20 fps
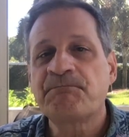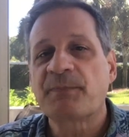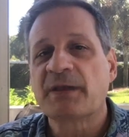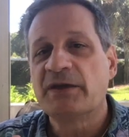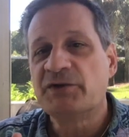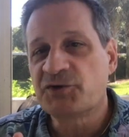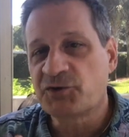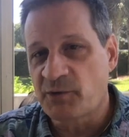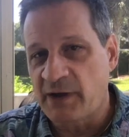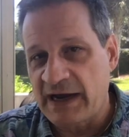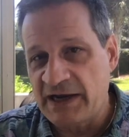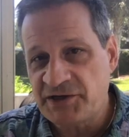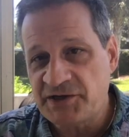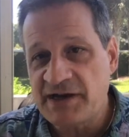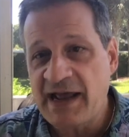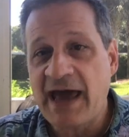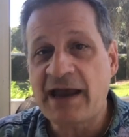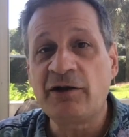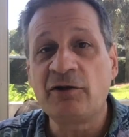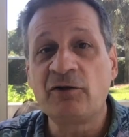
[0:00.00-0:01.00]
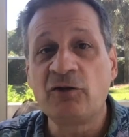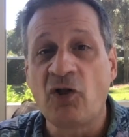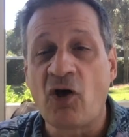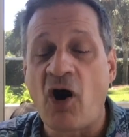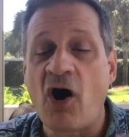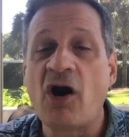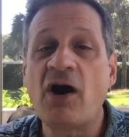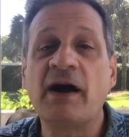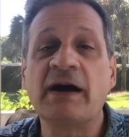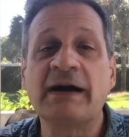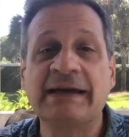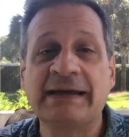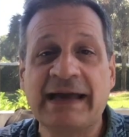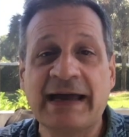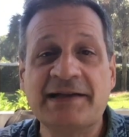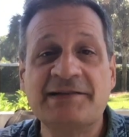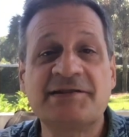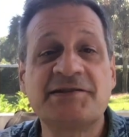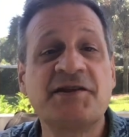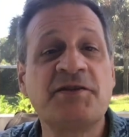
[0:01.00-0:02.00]
Trajan had a law
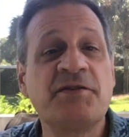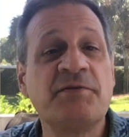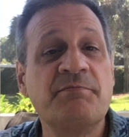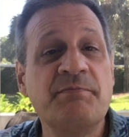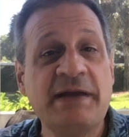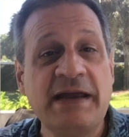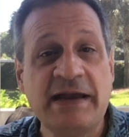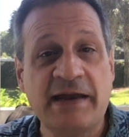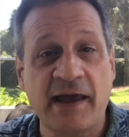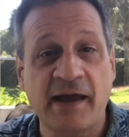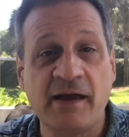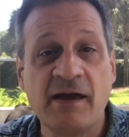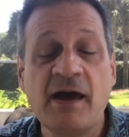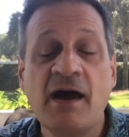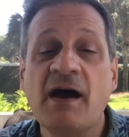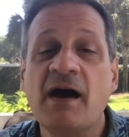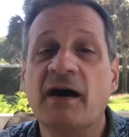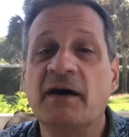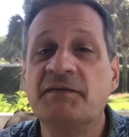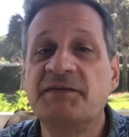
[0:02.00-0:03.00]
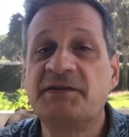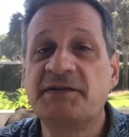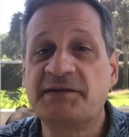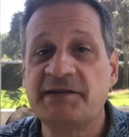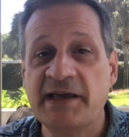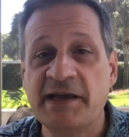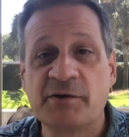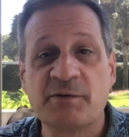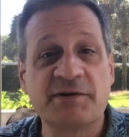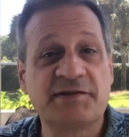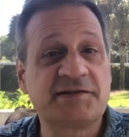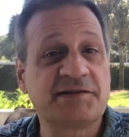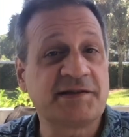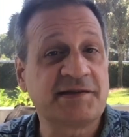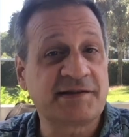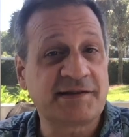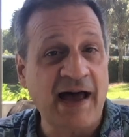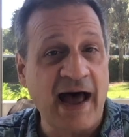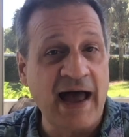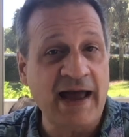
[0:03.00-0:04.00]
against the meeting of secret
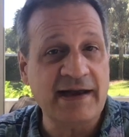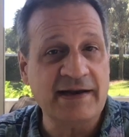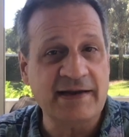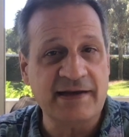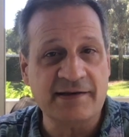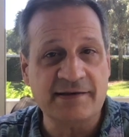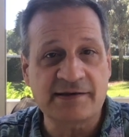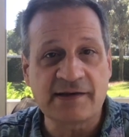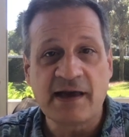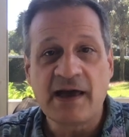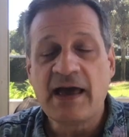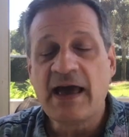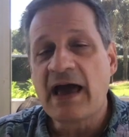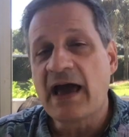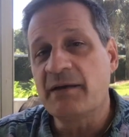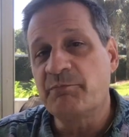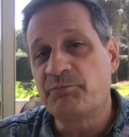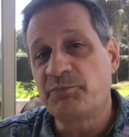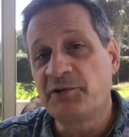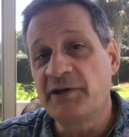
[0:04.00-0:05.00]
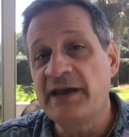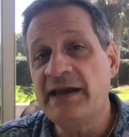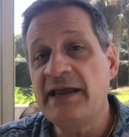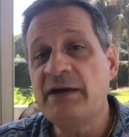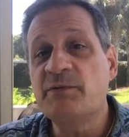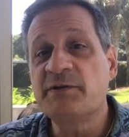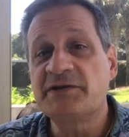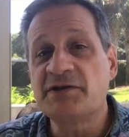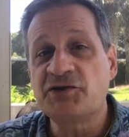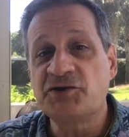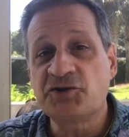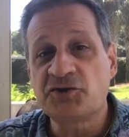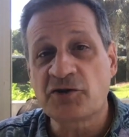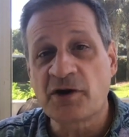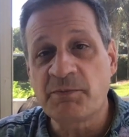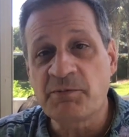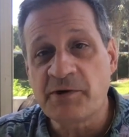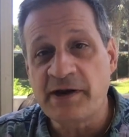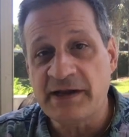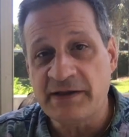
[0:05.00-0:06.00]
societies, and Pliny was
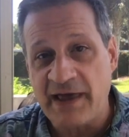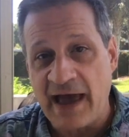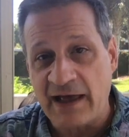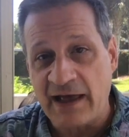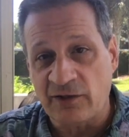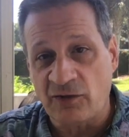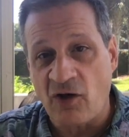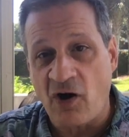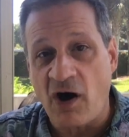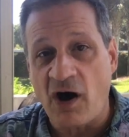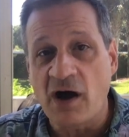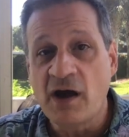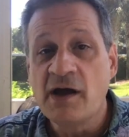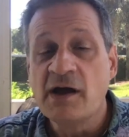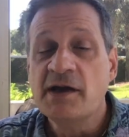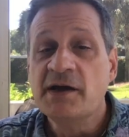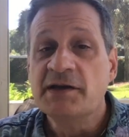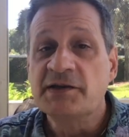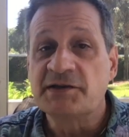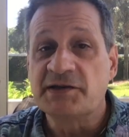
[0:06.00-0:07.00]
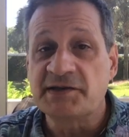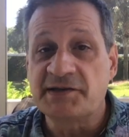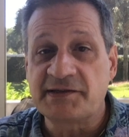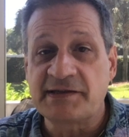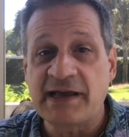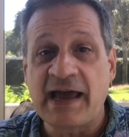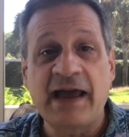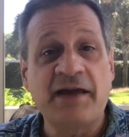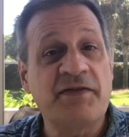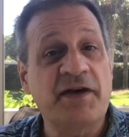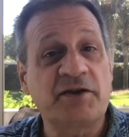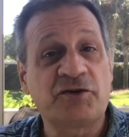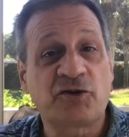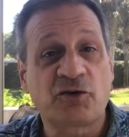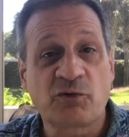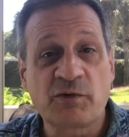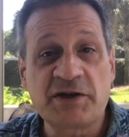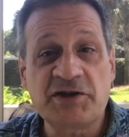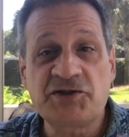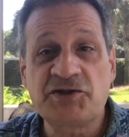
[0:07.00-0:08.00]
interpreting that law to say that
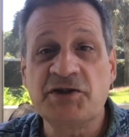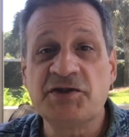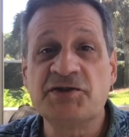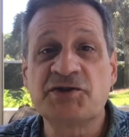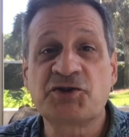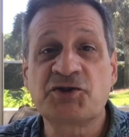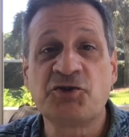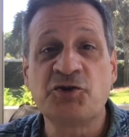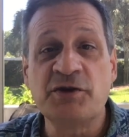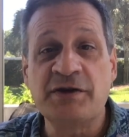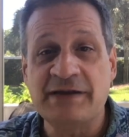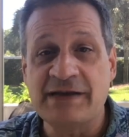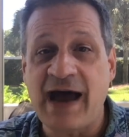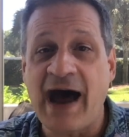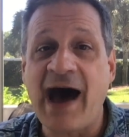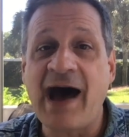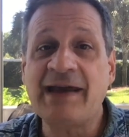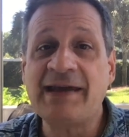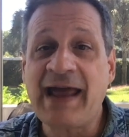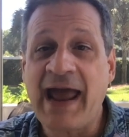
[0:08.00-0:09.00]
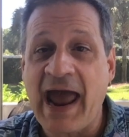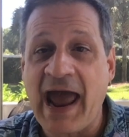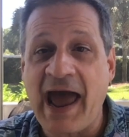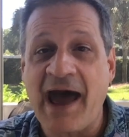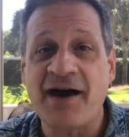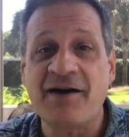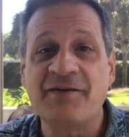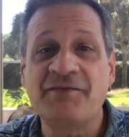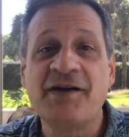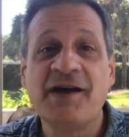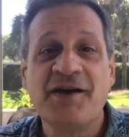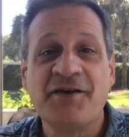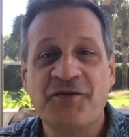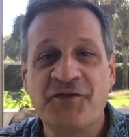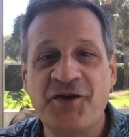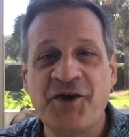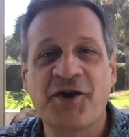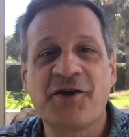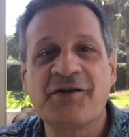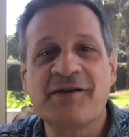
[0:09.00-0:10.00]
Christians could not have
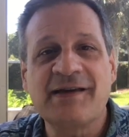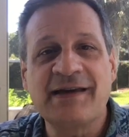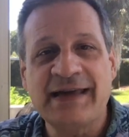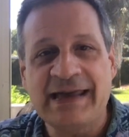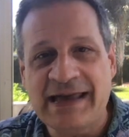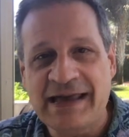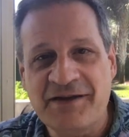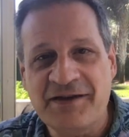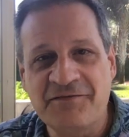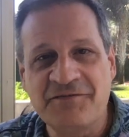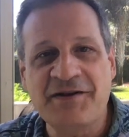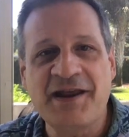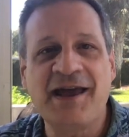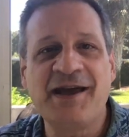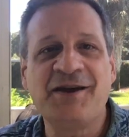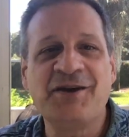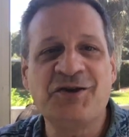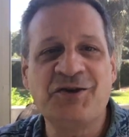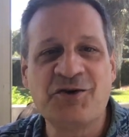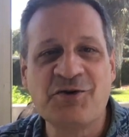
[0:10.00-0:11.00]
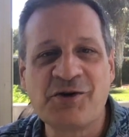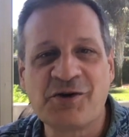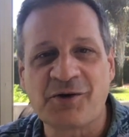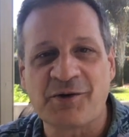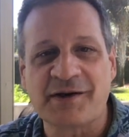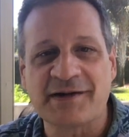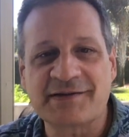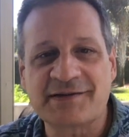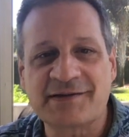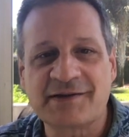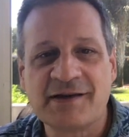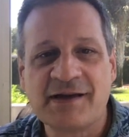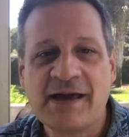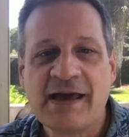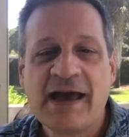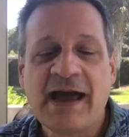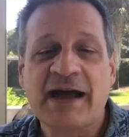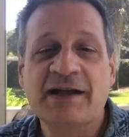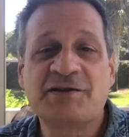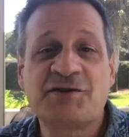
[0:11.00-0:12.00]
their evening Eucharist.
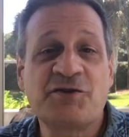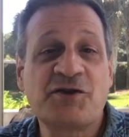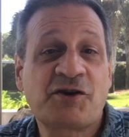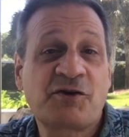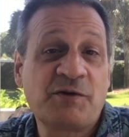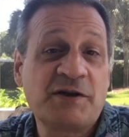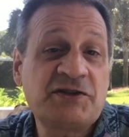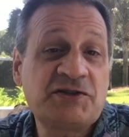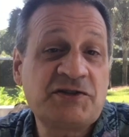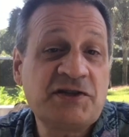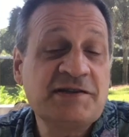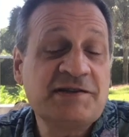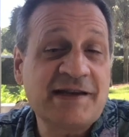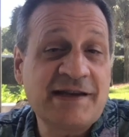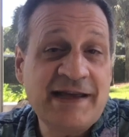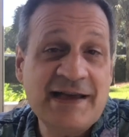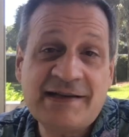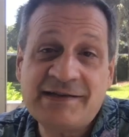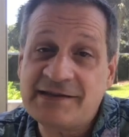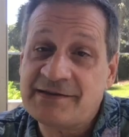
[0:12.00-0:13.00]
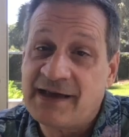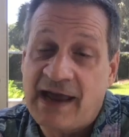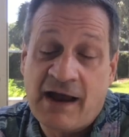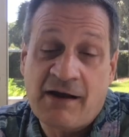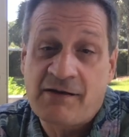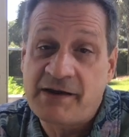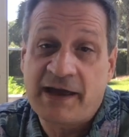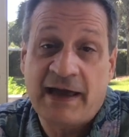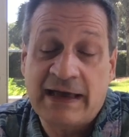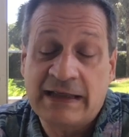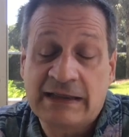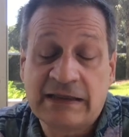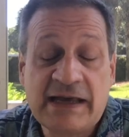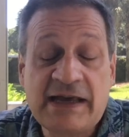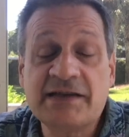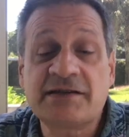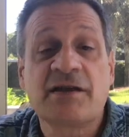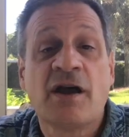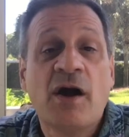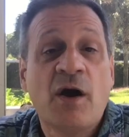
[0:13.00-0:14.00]
And so the Christians in his area, at
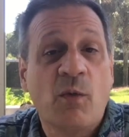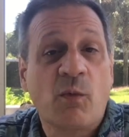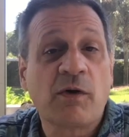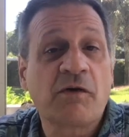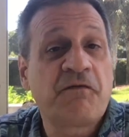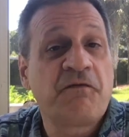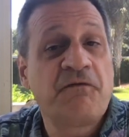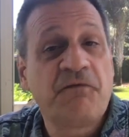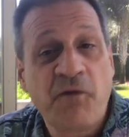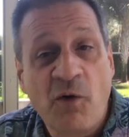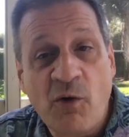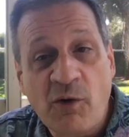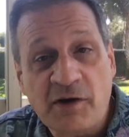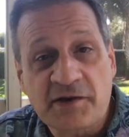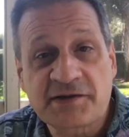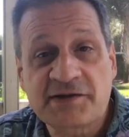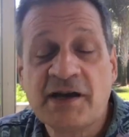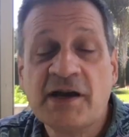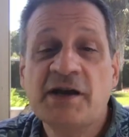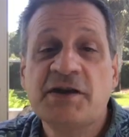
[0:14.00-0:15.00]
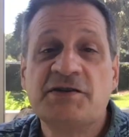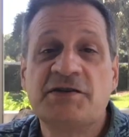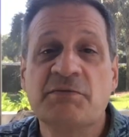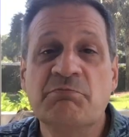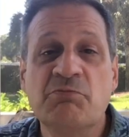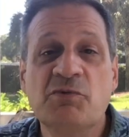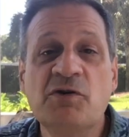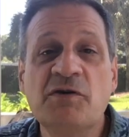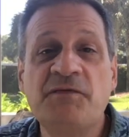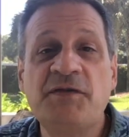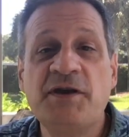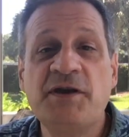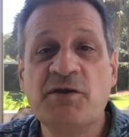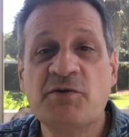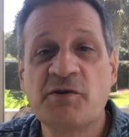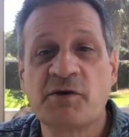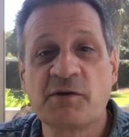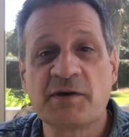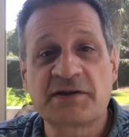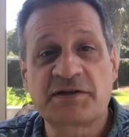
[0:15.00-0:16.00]
least, were forced to move the
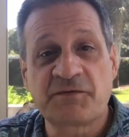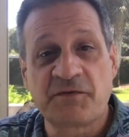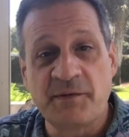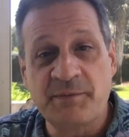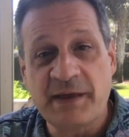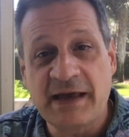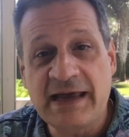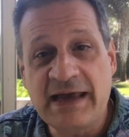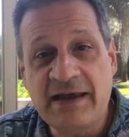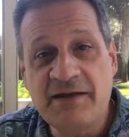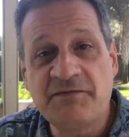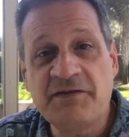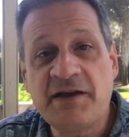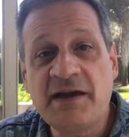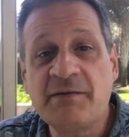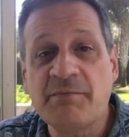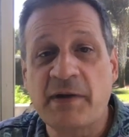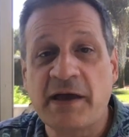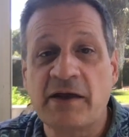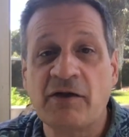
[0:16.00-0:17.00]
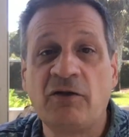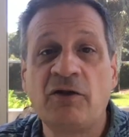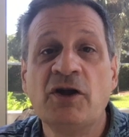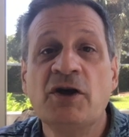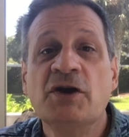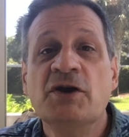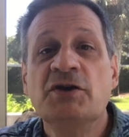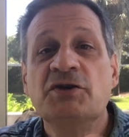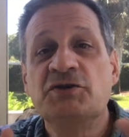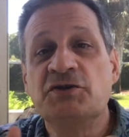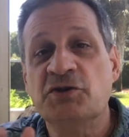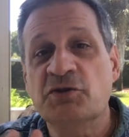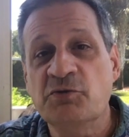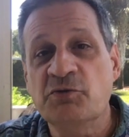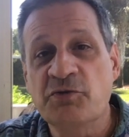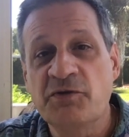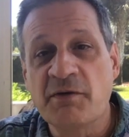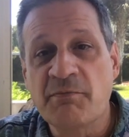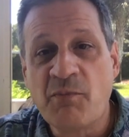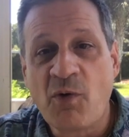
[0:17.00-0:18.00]
Eucharist from the evening meal to
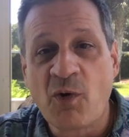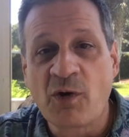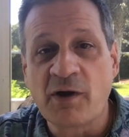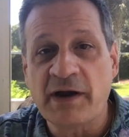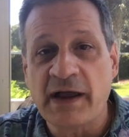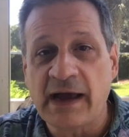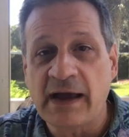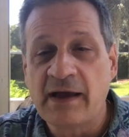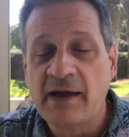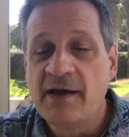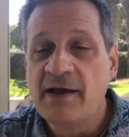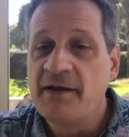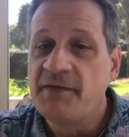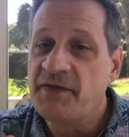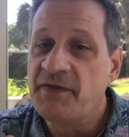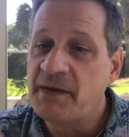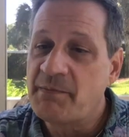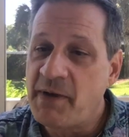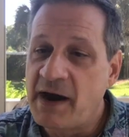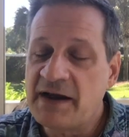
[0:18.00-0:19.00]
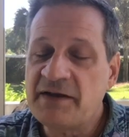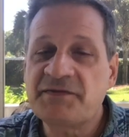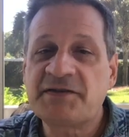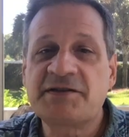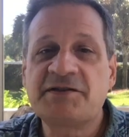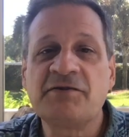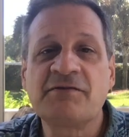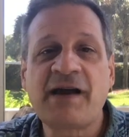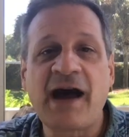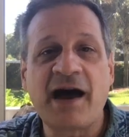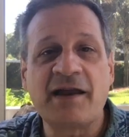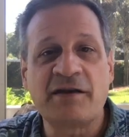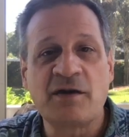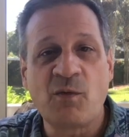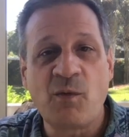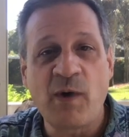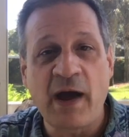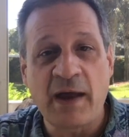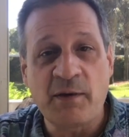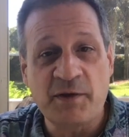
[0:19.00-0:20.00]
the morning. They might have still gotten
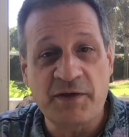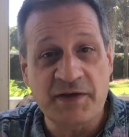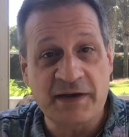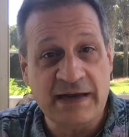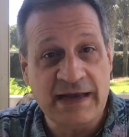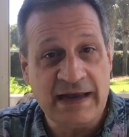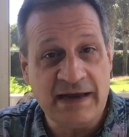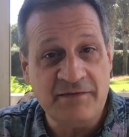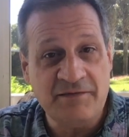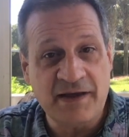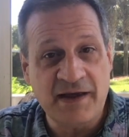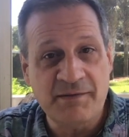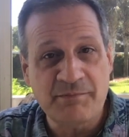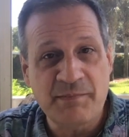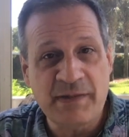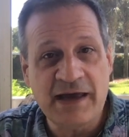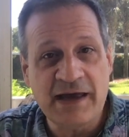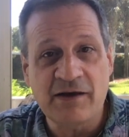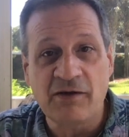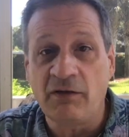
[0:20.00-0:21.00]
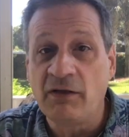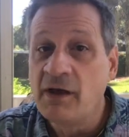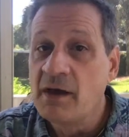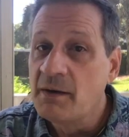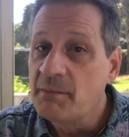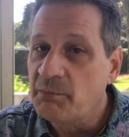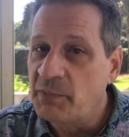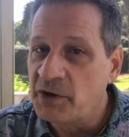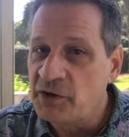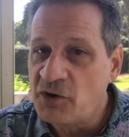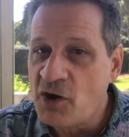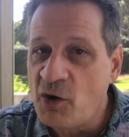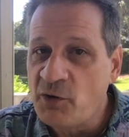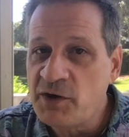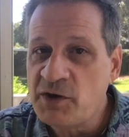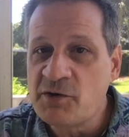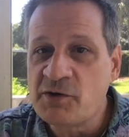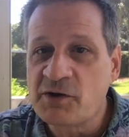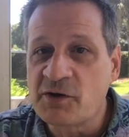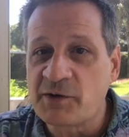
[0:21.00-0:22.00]
away with an evening meal, but no
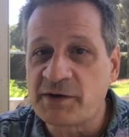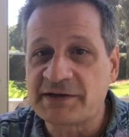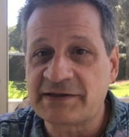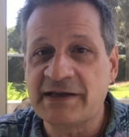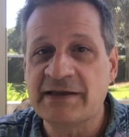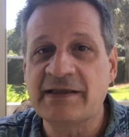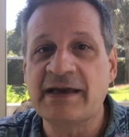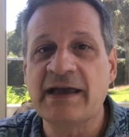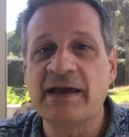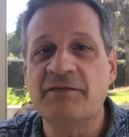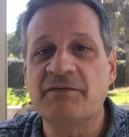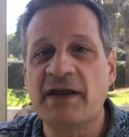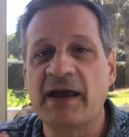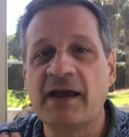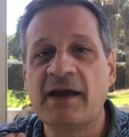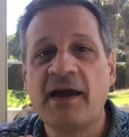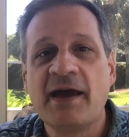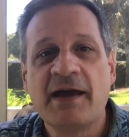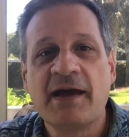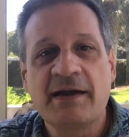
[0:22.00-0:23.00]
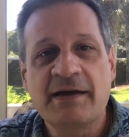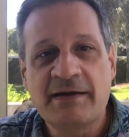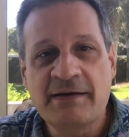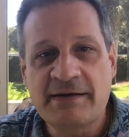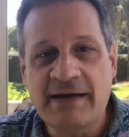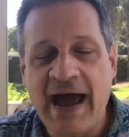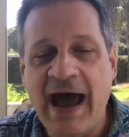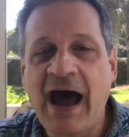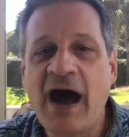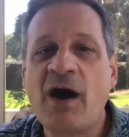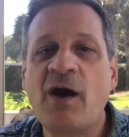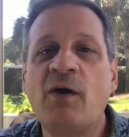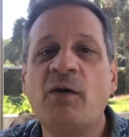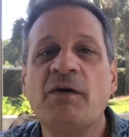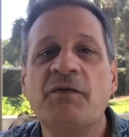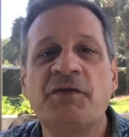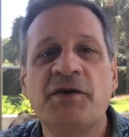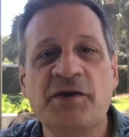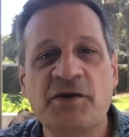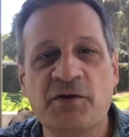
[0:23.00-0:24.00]
Eucharist in the evening.
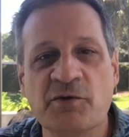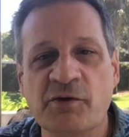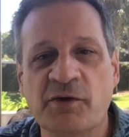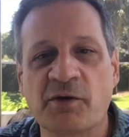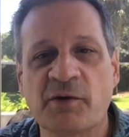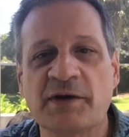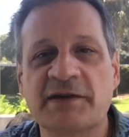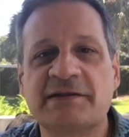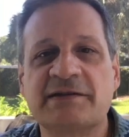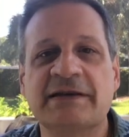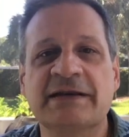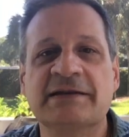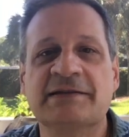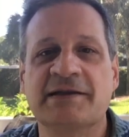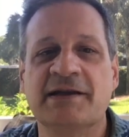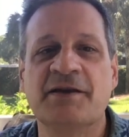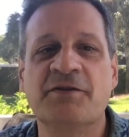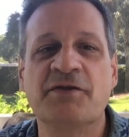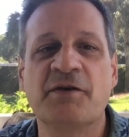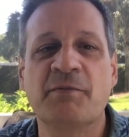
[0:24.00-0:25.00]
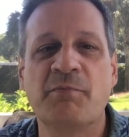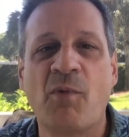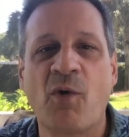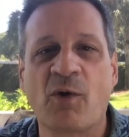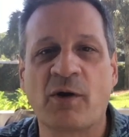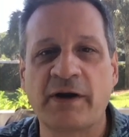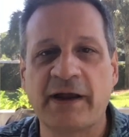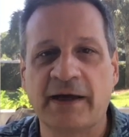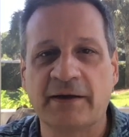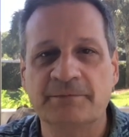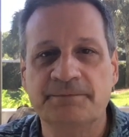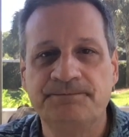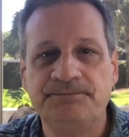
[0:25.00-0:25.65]
Now the Eucharist is in the morning.